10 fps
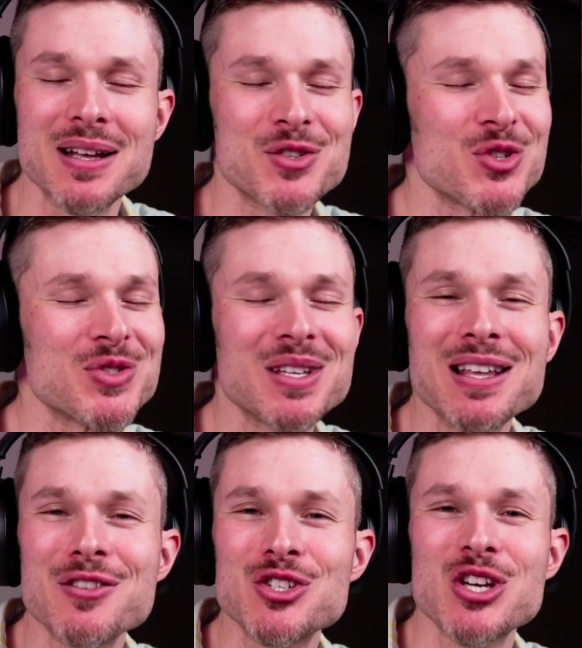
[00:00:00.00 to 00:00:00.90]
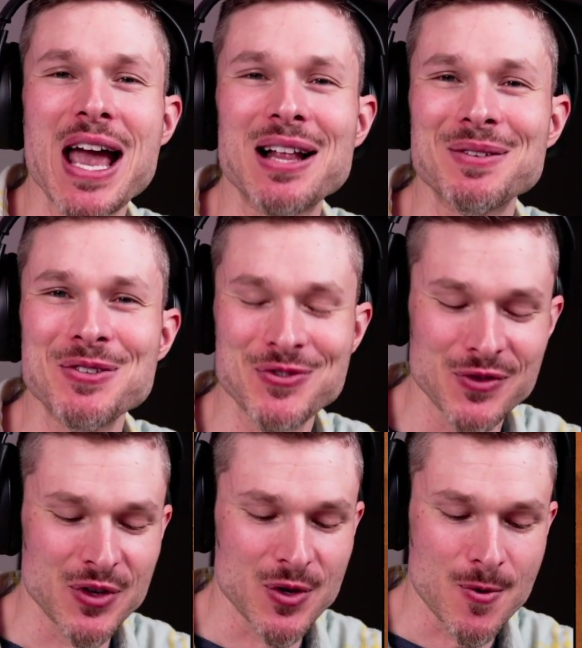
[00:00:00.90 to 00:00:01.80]
It's just another challenge for
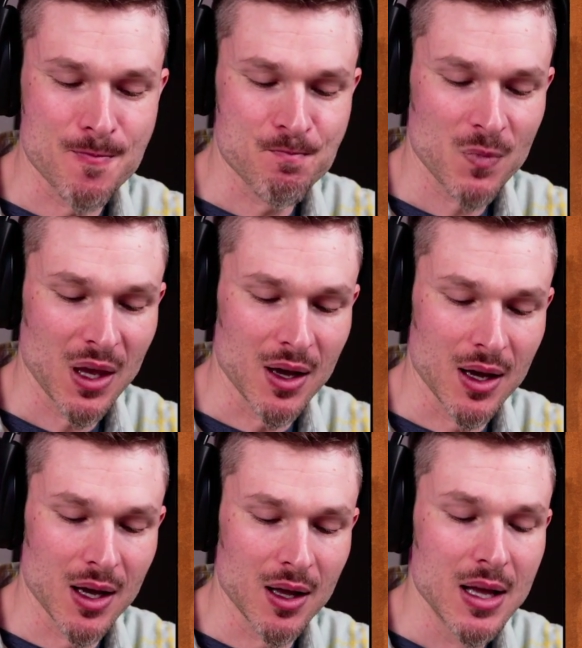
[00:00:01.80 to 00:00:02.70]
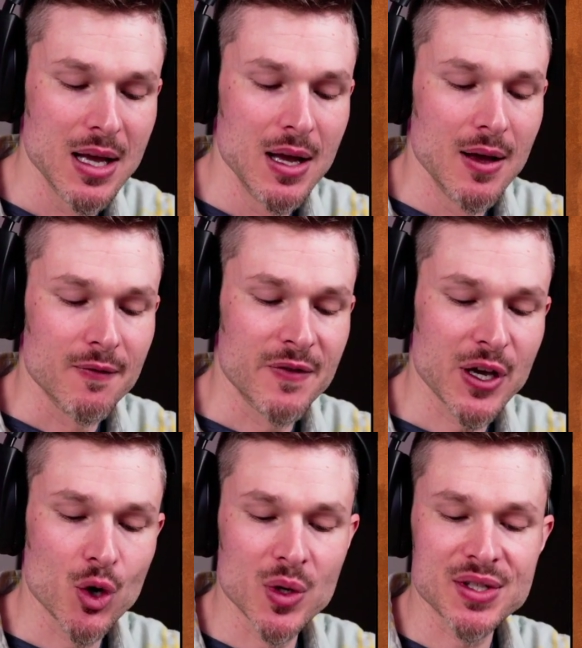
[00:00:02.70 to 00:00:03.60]
you. Uh,
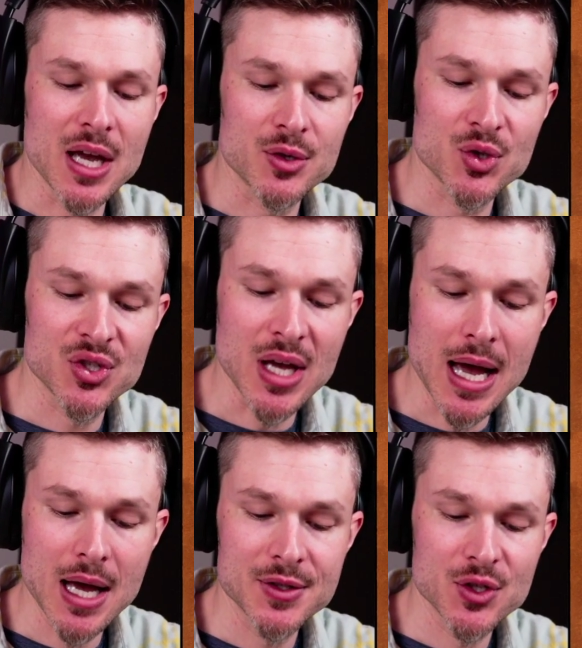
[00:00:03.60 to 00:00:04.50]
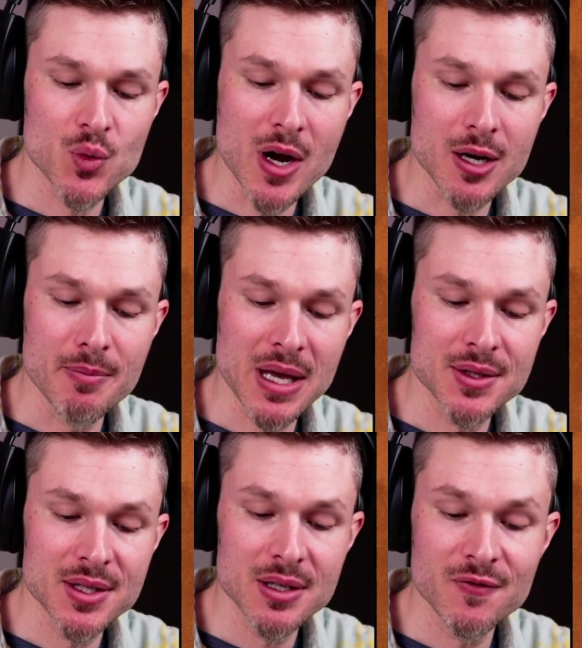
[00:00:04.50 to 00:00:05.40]
vigorous exercise is
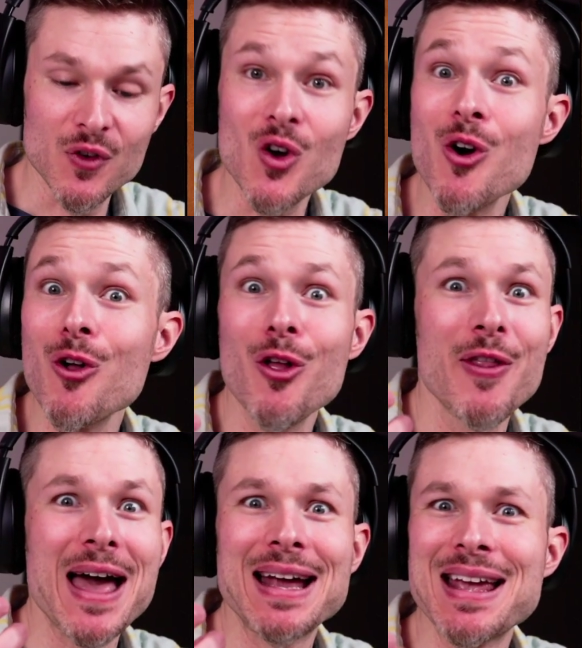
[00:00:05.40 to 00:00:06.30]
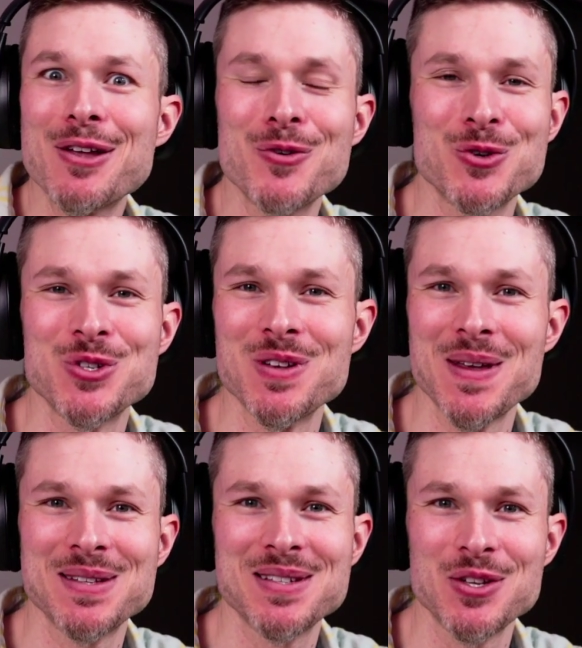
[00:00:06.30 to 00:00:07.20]
recommended for all that energy they
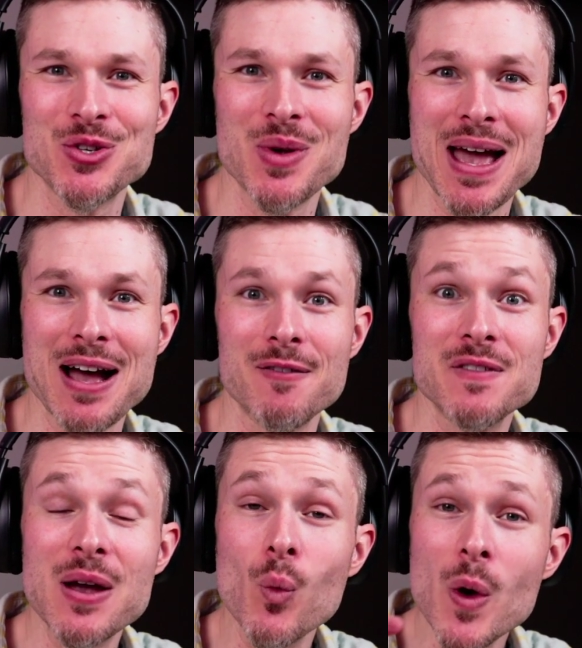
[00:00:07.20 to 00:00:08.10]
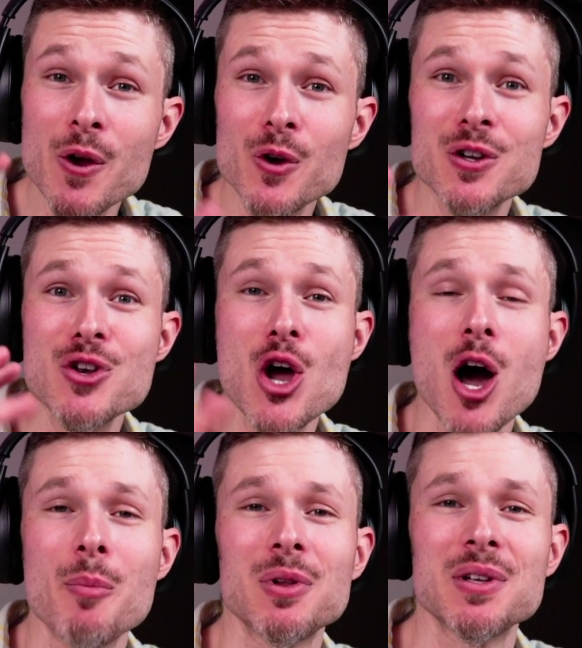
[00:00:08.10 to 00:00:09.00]
said you have, that weird
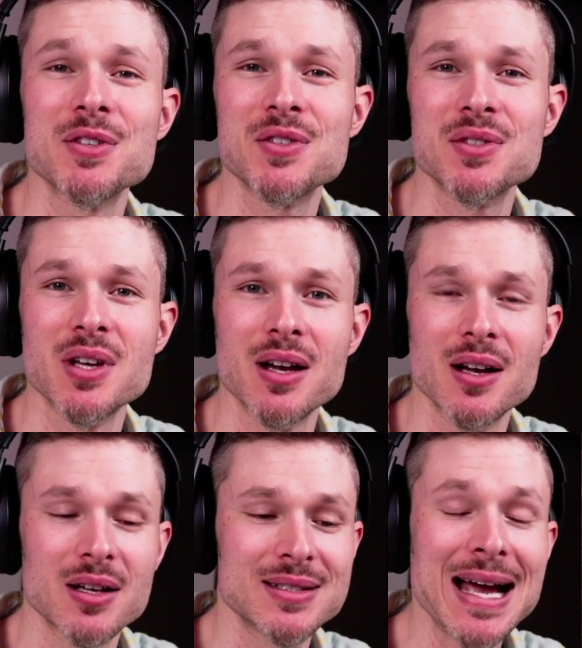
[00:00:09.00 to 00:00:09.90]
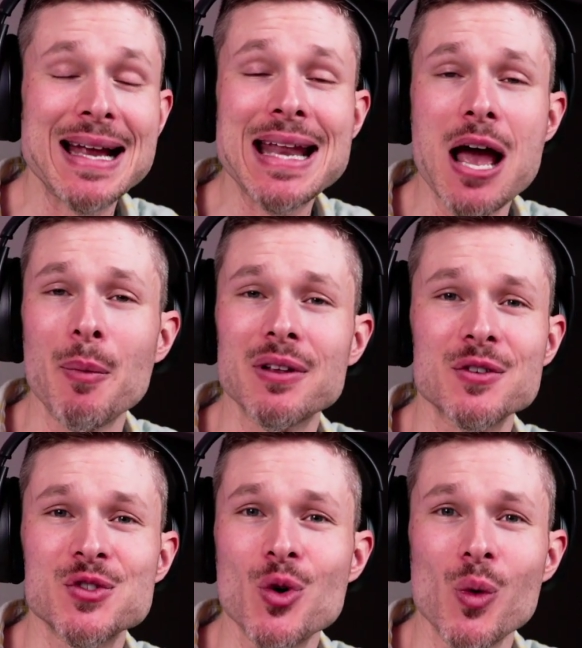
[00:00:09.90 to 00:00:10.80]
anomalous uh, dynamic
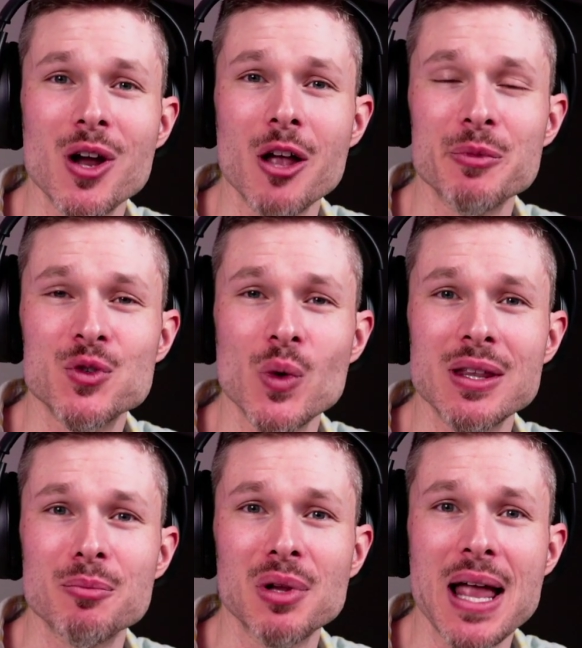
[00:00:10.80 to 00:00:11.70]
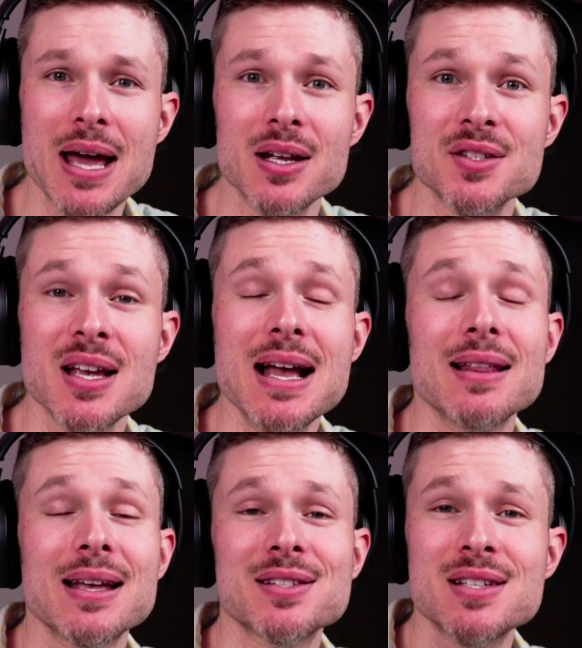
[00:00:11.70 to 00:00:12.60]
that's going on between the planets.
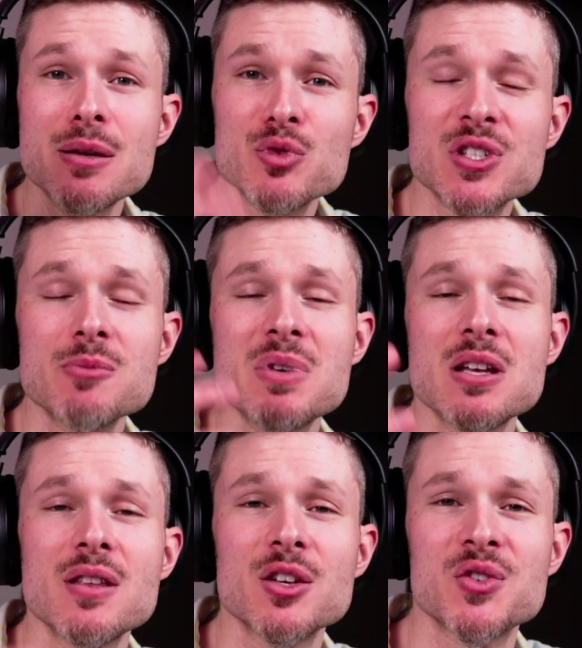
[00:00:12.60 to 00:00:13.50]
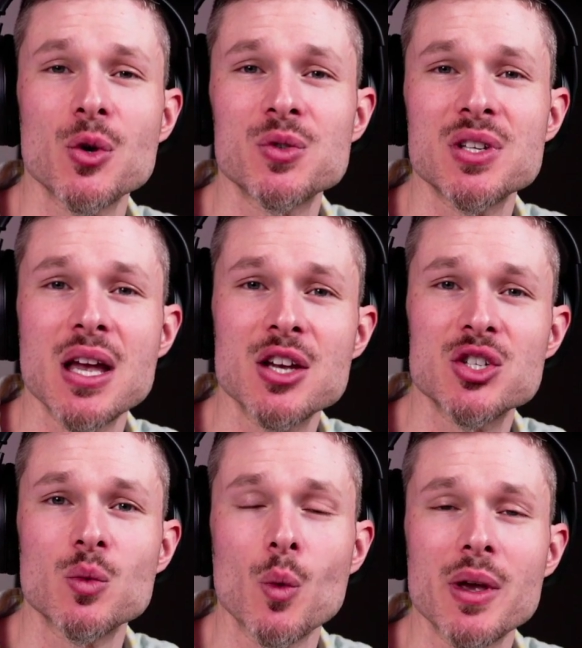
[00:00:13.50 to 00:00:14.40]
That seems to be the
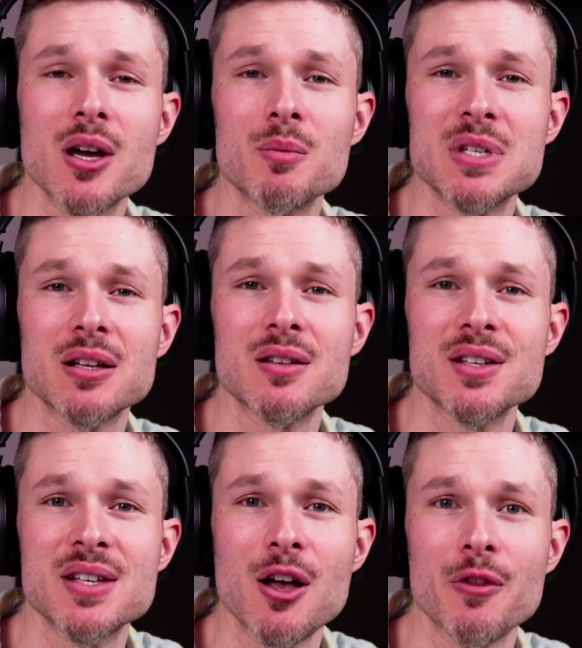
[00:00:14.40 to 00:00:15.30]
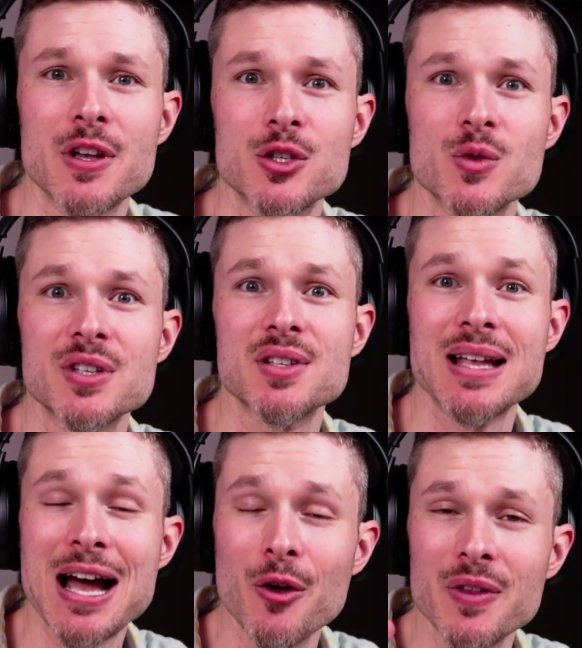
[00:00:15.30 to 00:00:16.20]
association when we come down to these health entries and
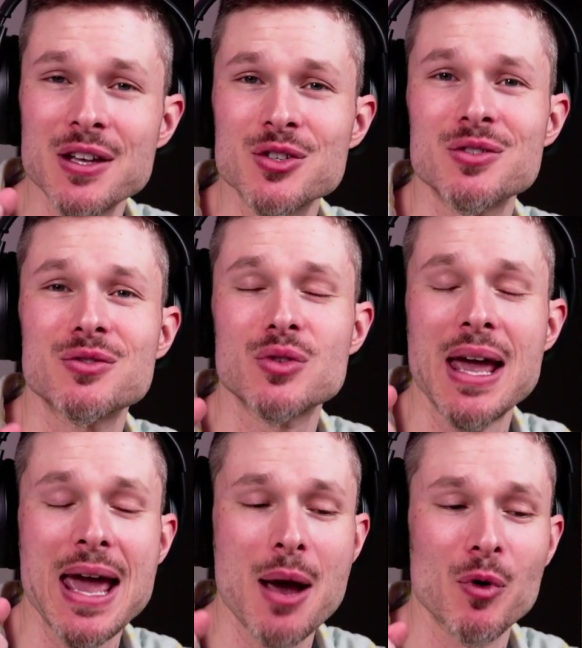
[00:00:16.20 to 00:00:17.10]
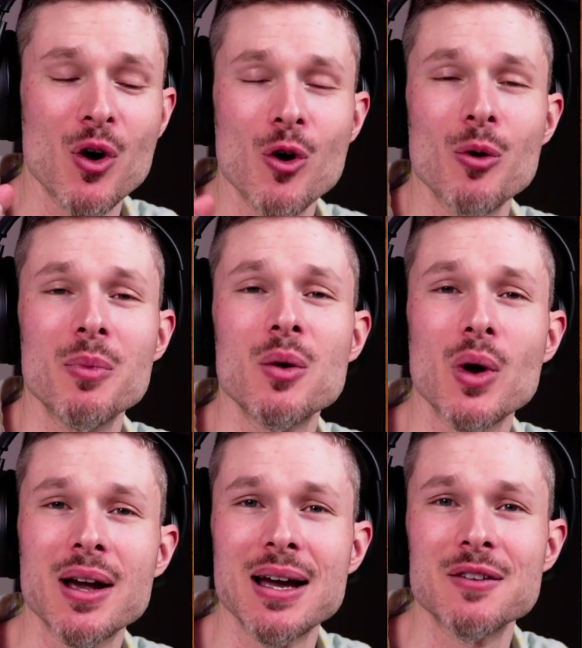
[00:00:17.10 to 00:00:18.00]
how they, they hammer home what
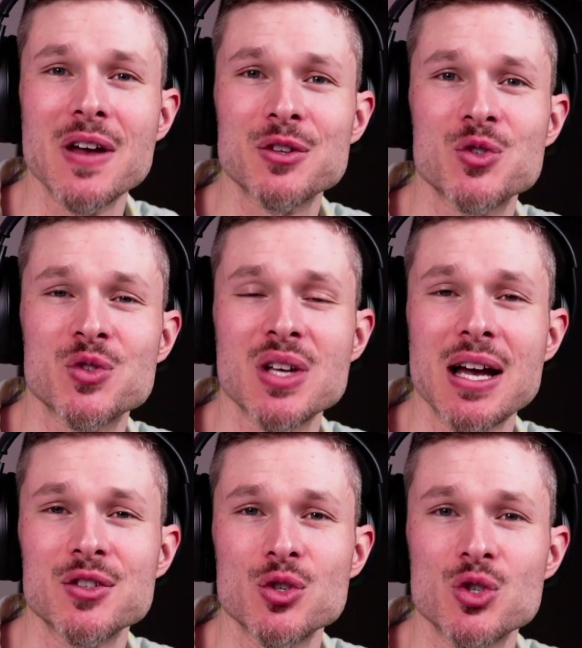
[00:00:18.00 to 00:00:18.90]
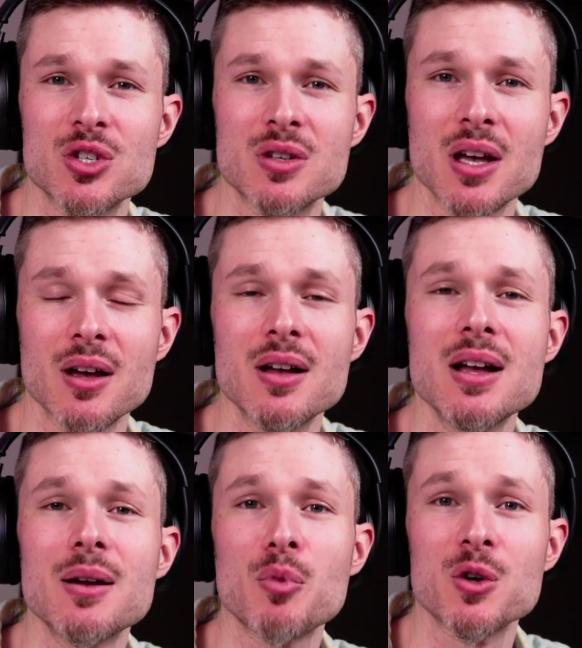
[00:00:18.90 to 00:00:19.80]
kind of exercise you should uh,
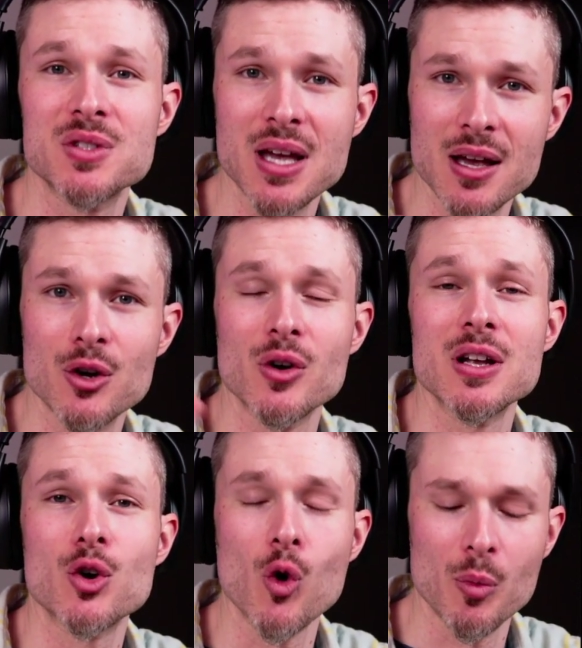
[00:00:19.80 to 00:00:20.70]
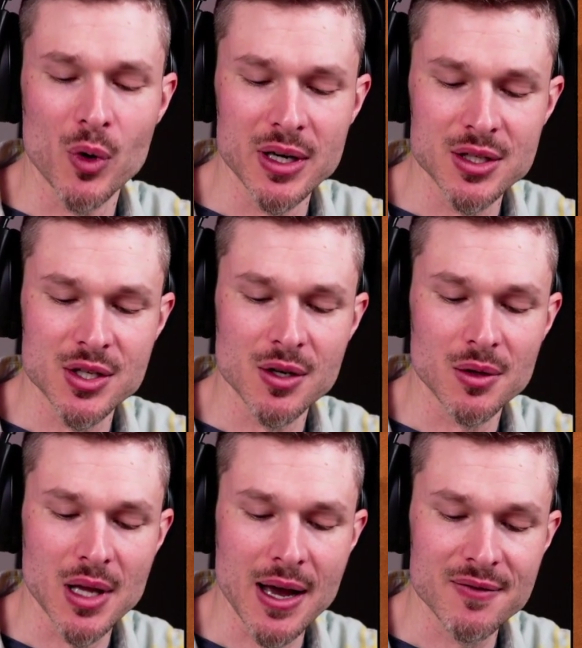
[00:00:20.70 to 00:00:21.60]
partake or incorporate into your
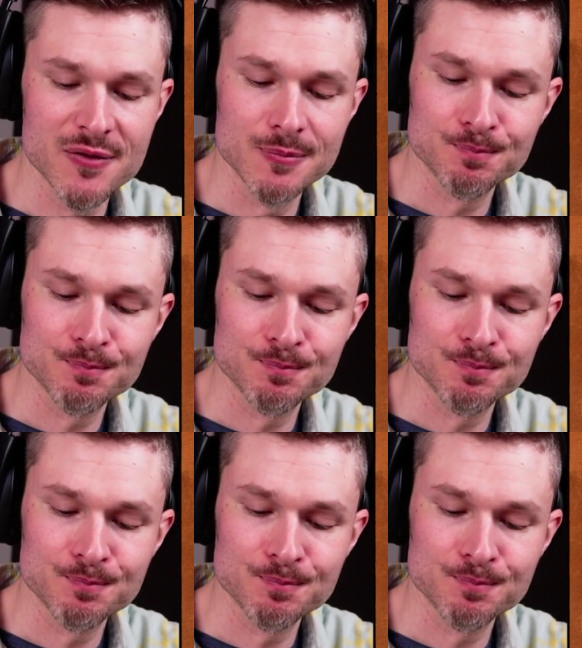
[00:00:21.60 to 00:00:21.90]
life.